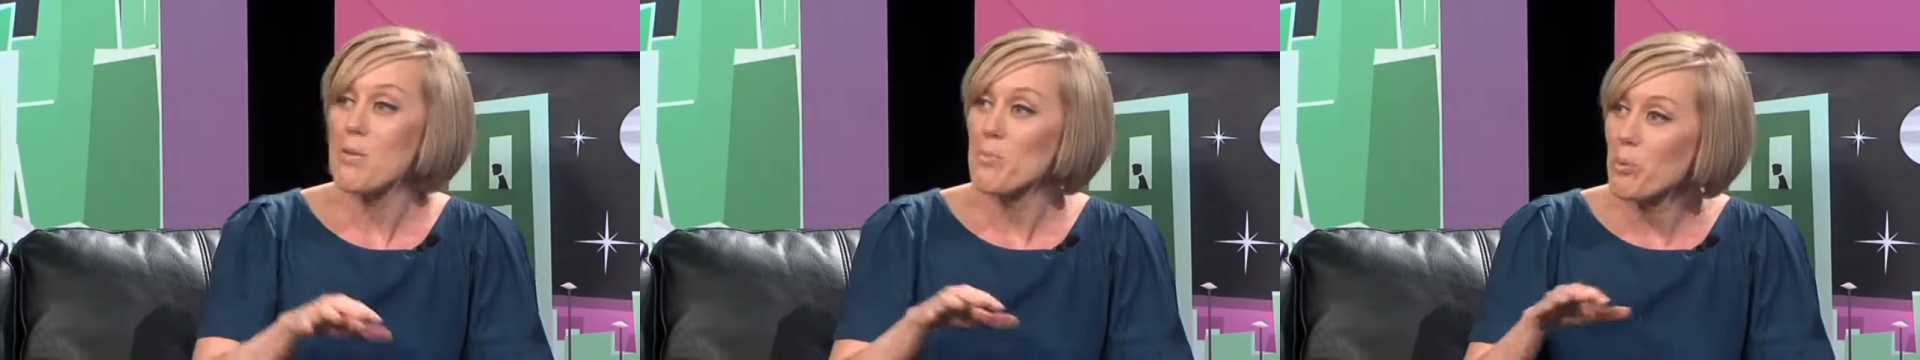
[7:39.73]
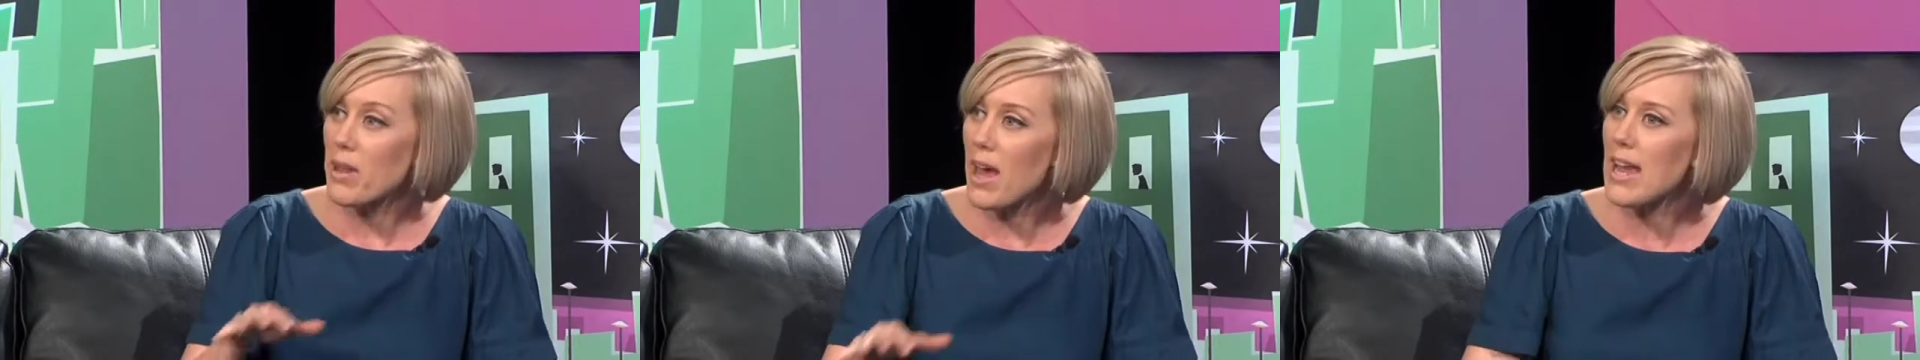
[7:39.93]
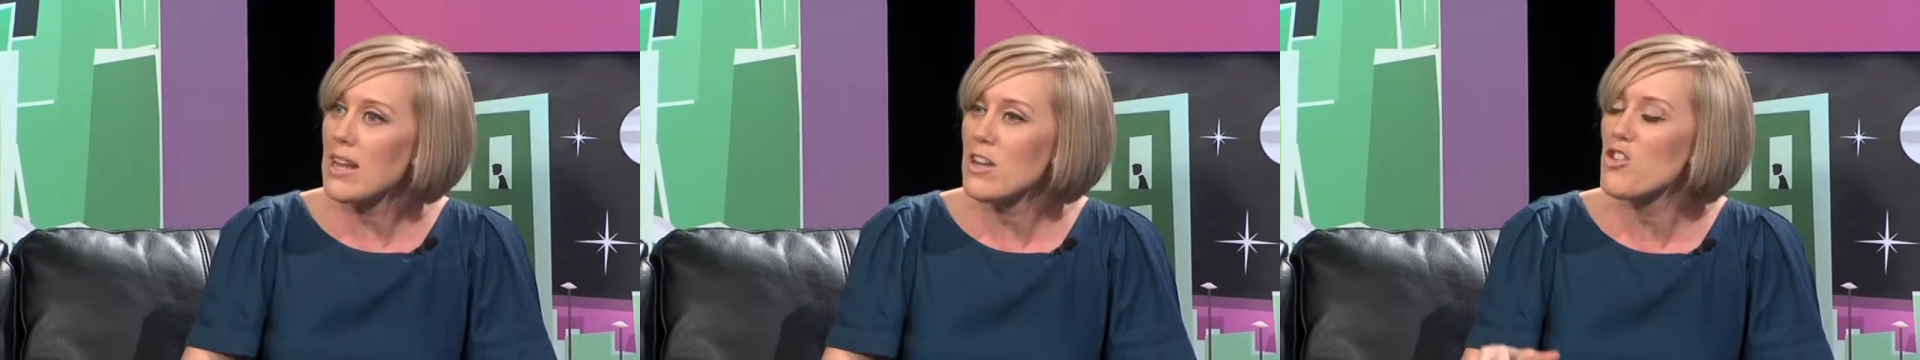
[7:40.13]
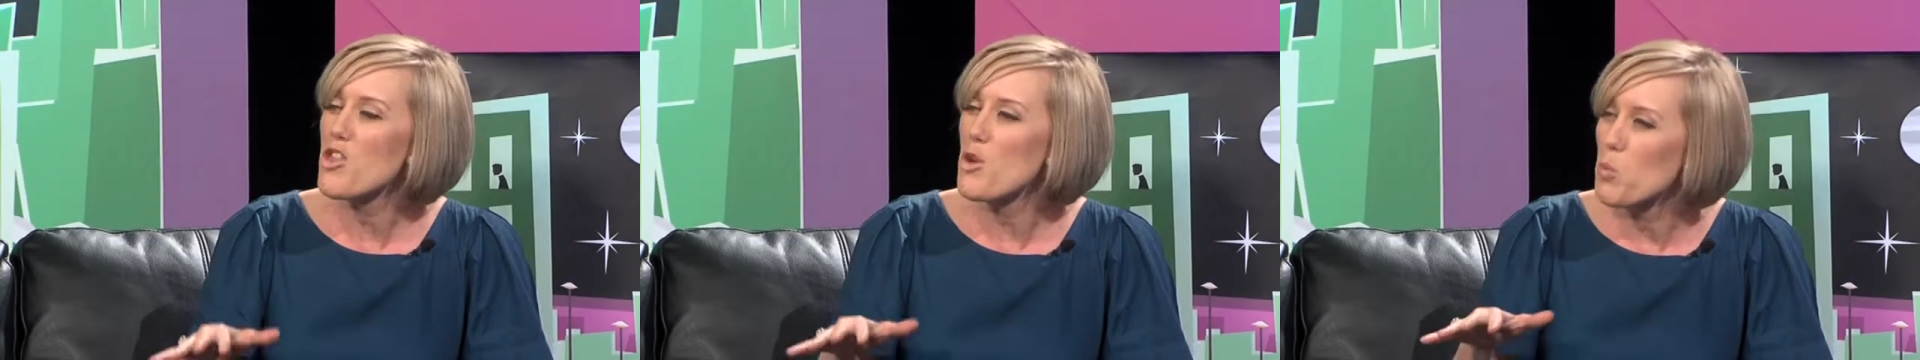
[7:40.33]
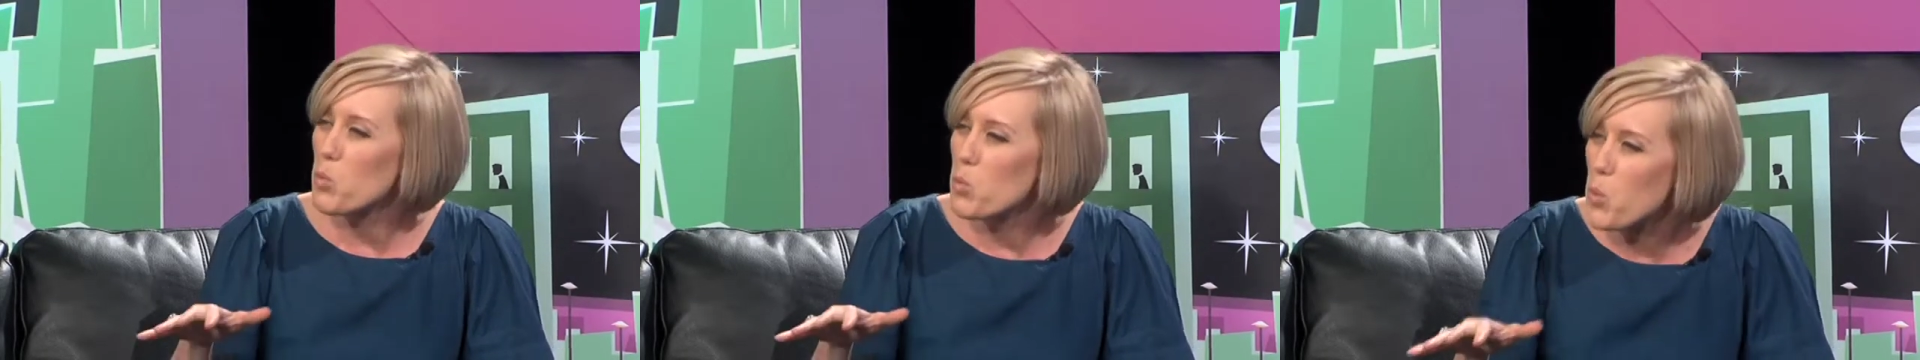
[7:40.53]
played the
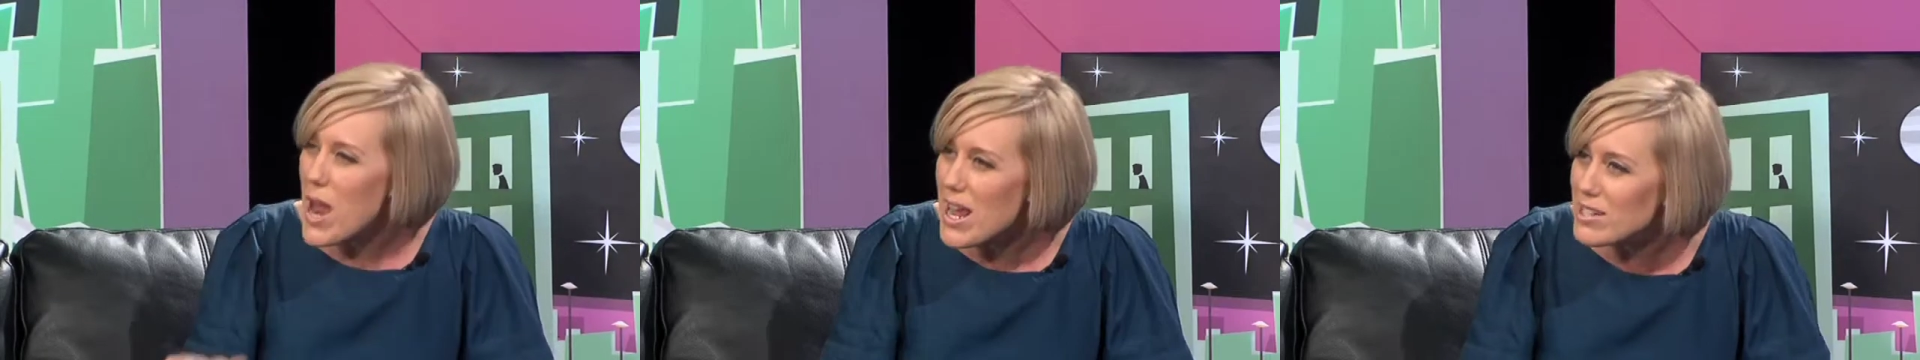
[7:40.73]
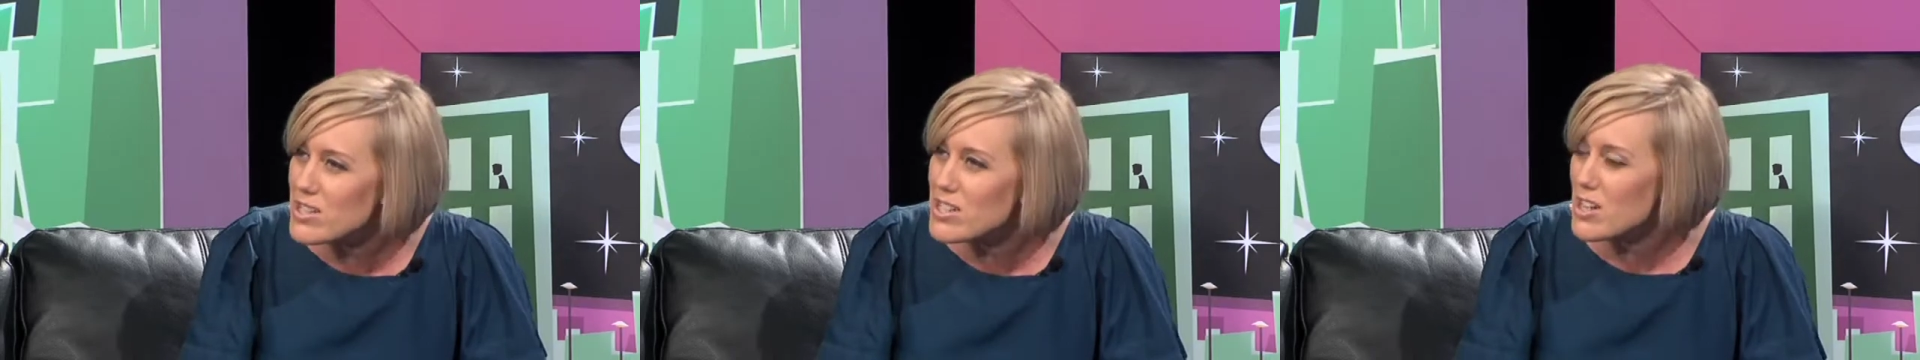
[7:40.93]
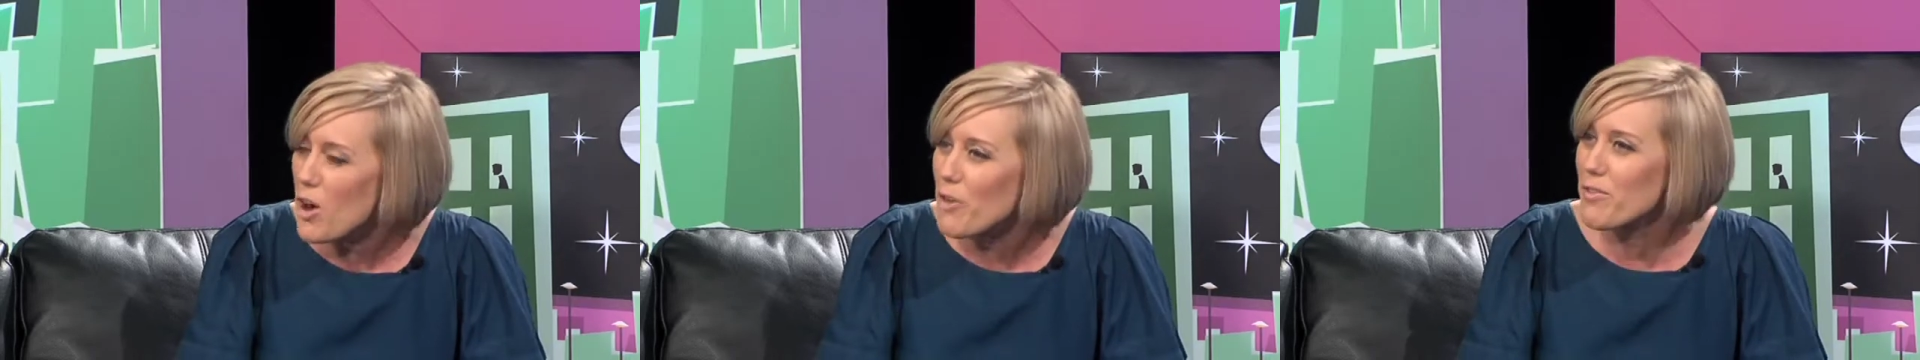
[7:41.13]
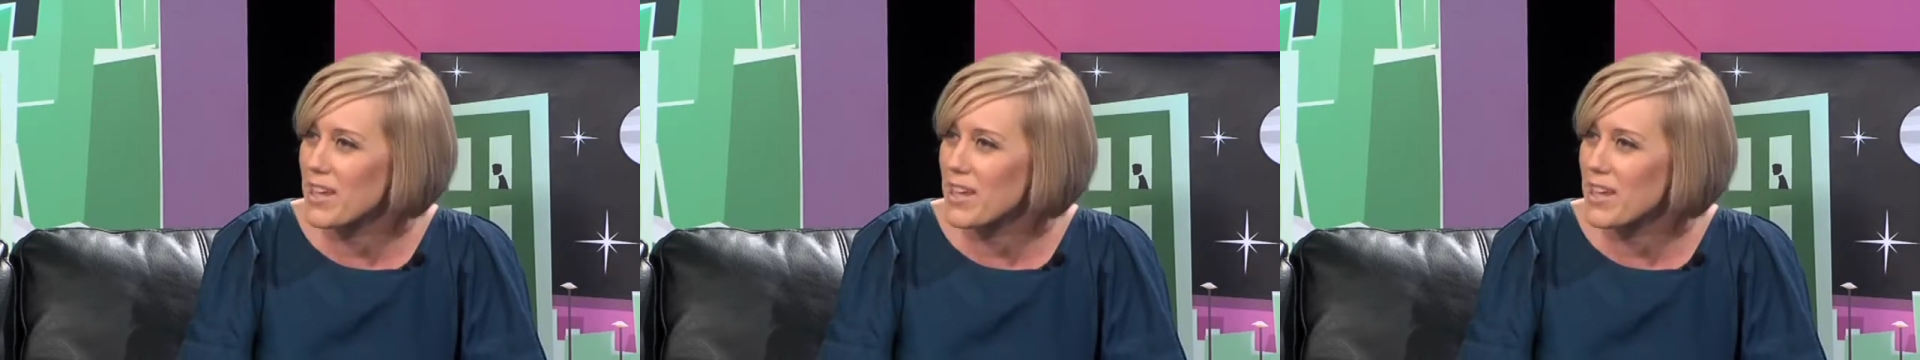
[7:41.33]
rest of the